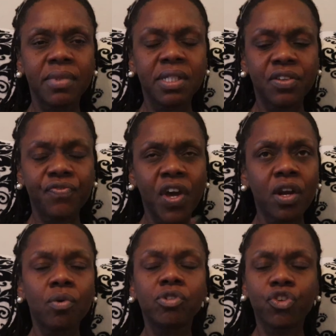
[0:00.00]

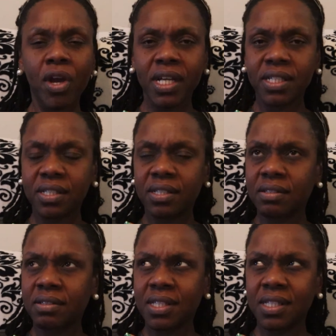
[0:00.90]
Federal Trade
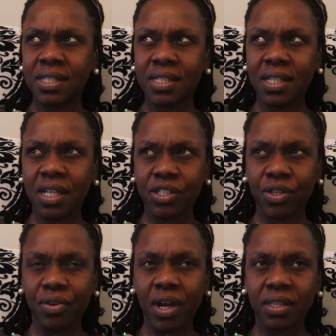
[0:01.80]

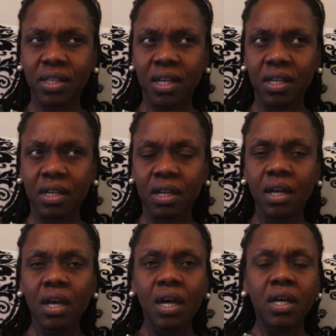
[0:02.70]
Center, I think,
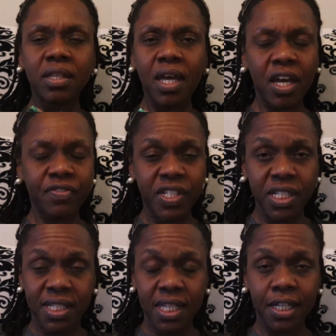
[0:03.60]
the
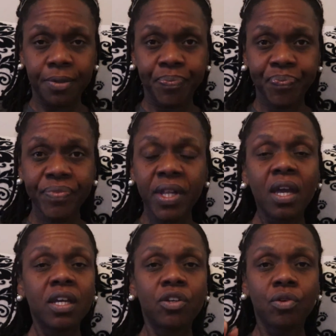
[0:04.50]
FTC.
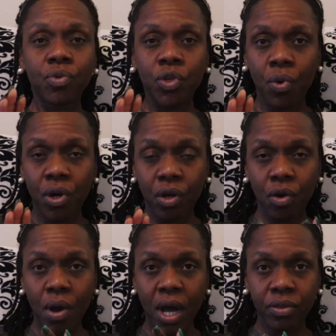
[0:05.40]
You want to
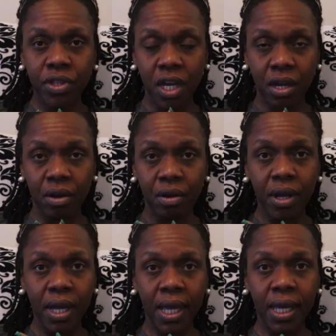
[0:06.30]
go out
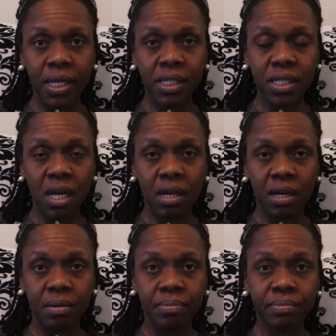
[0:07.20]
there and
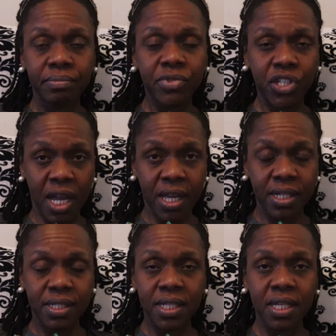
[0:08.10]
check
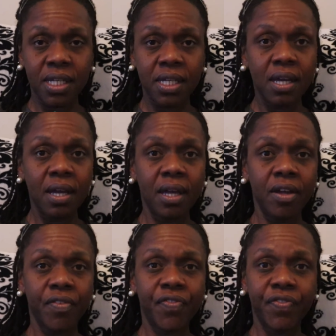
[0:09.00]
and see
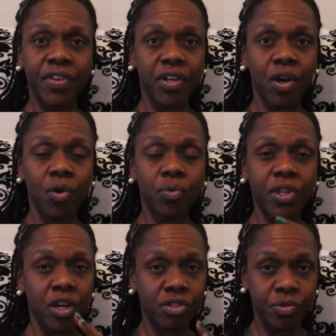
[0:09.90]
if
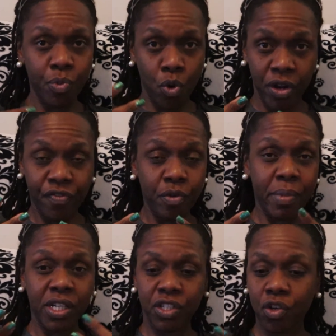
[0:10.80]
there's more
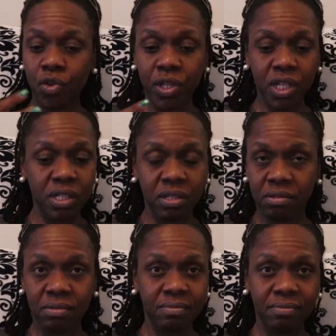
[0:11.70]
information on
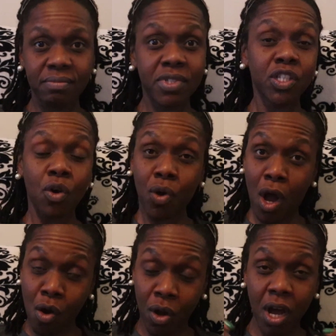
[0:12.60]
these
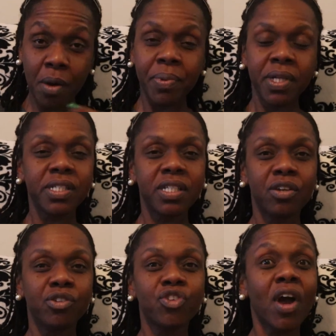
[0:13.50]
so-called companies
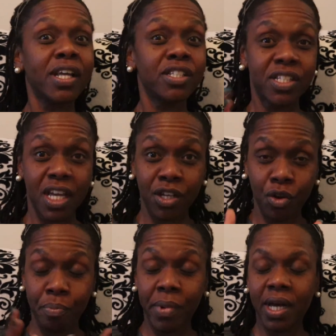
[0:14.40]
that are trying to take
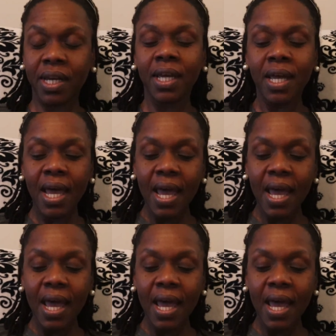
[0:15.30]
your money.